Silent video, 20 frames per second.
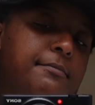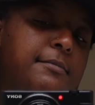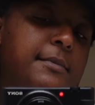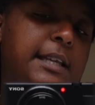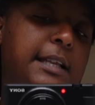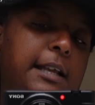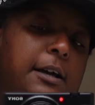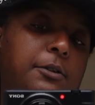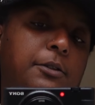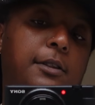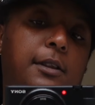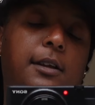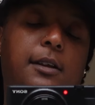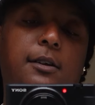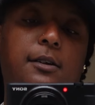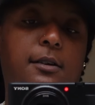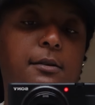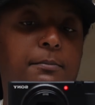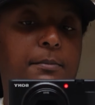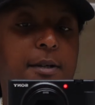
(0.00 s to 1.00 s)
than out
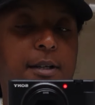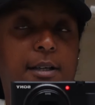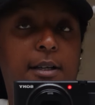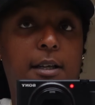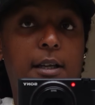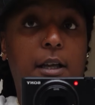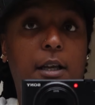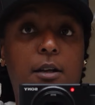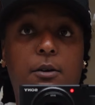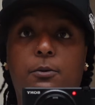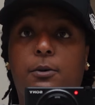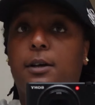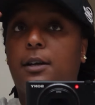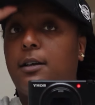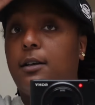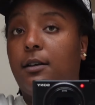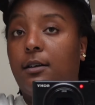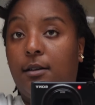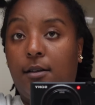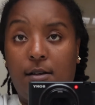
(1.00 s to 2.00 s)
there. But
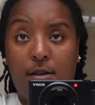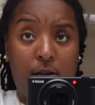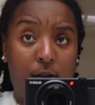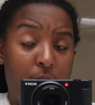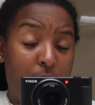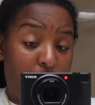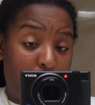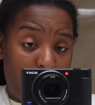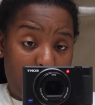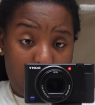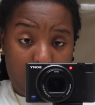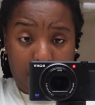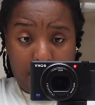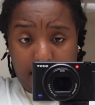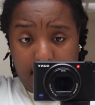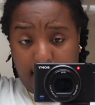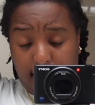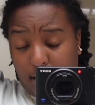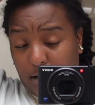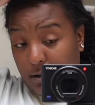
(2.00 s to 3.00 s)
anyway, I need
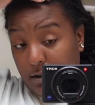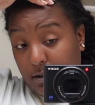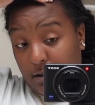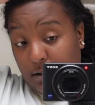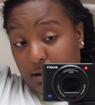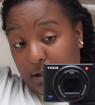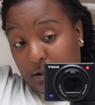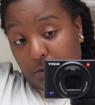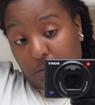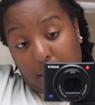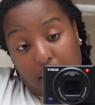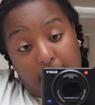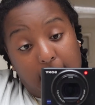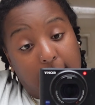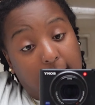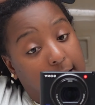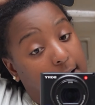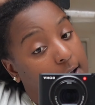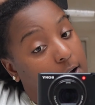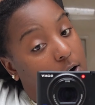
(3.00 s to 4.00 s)
my hair done. That's why I
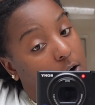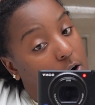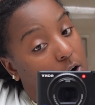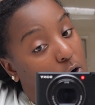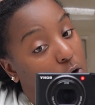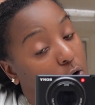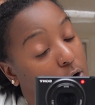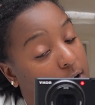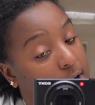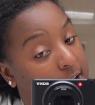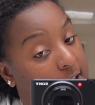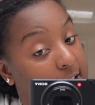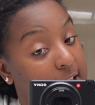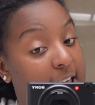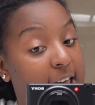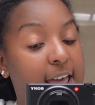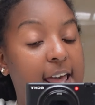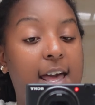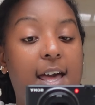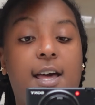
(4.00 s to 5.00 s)
got on a
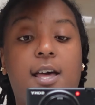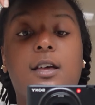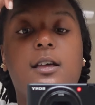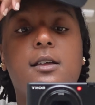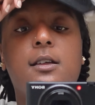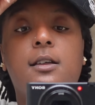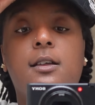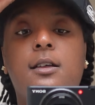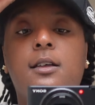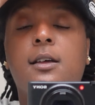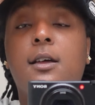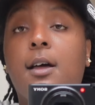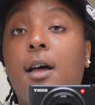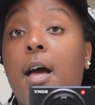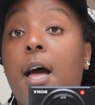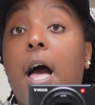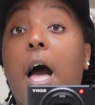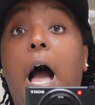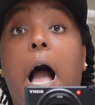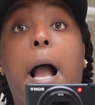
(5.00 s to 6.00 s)
hat.
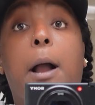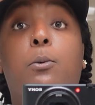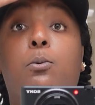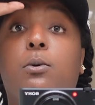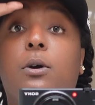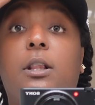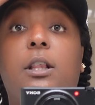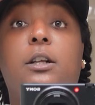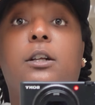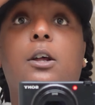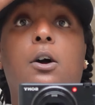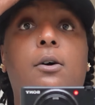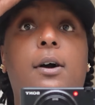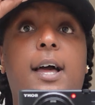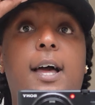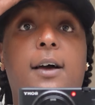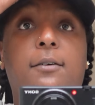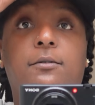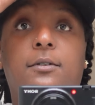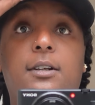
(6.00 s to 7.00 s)
I really don't
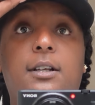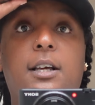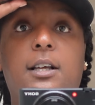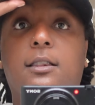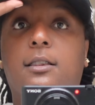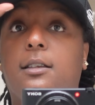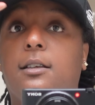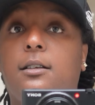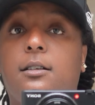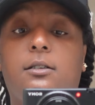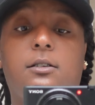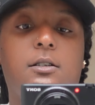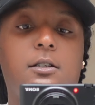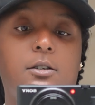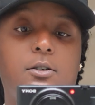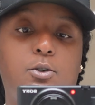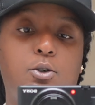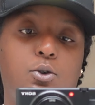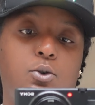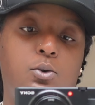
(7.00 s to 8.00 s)
have nothing to
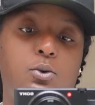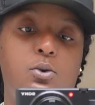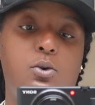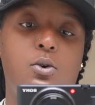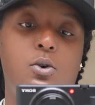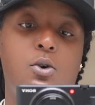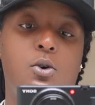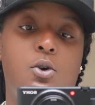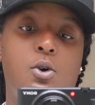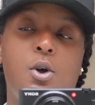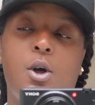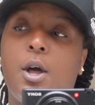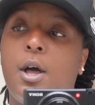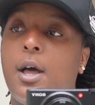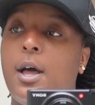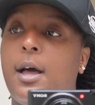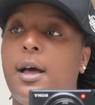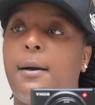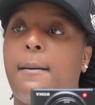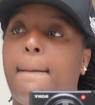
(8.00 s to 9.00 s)
do
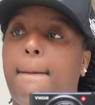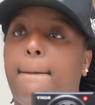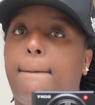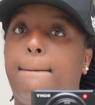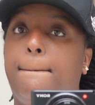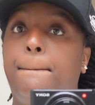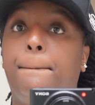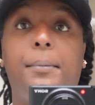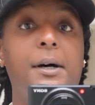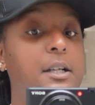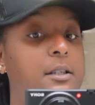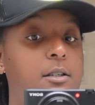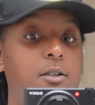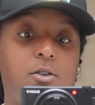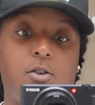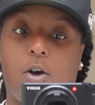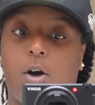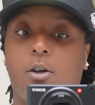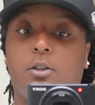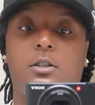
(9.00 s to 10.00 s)
but to
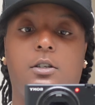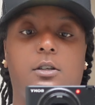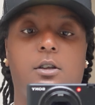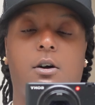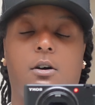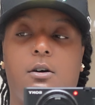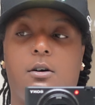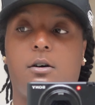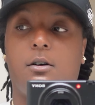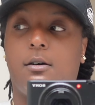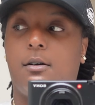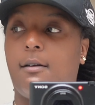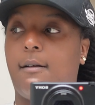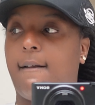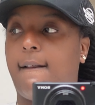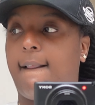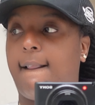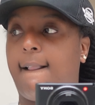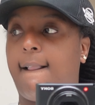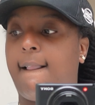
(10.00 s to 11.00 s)
talk to y'all.
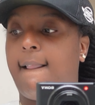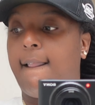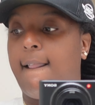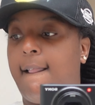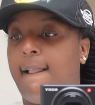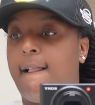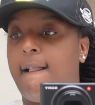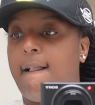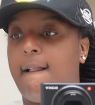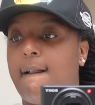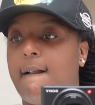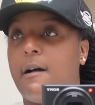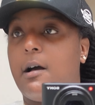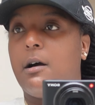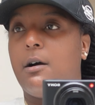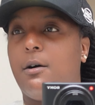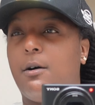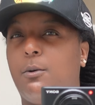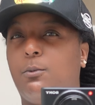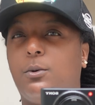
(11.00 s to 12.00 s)

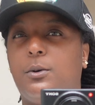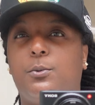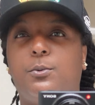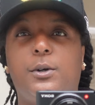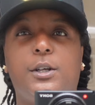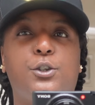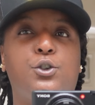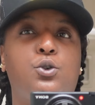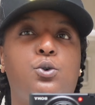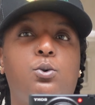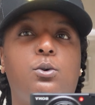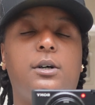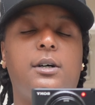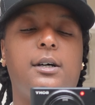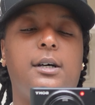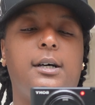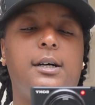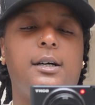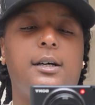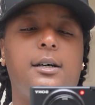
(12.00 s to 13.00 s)
Um we went to a
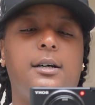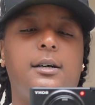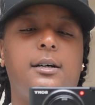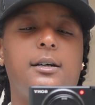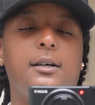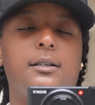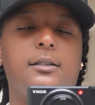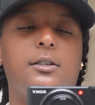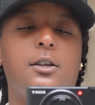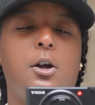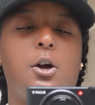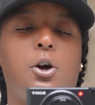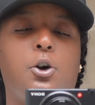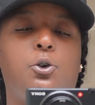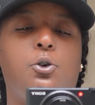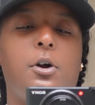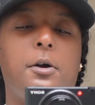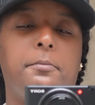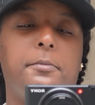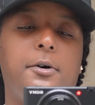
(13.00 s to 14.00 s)
uh to her
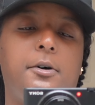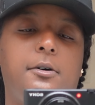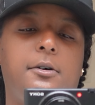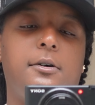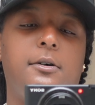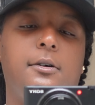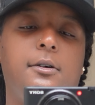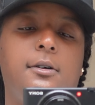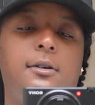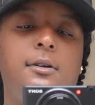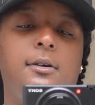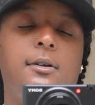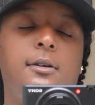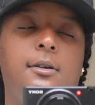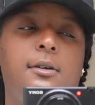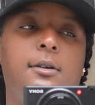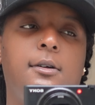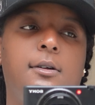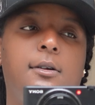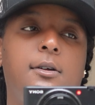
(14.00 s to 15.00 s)
grandma
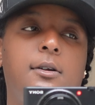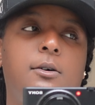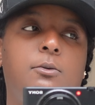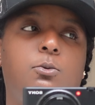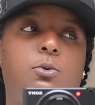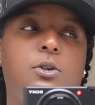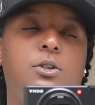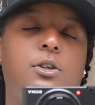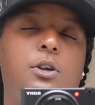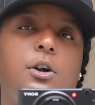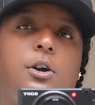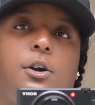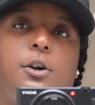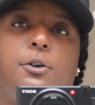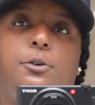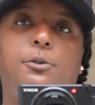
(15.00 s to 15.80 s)
Went to her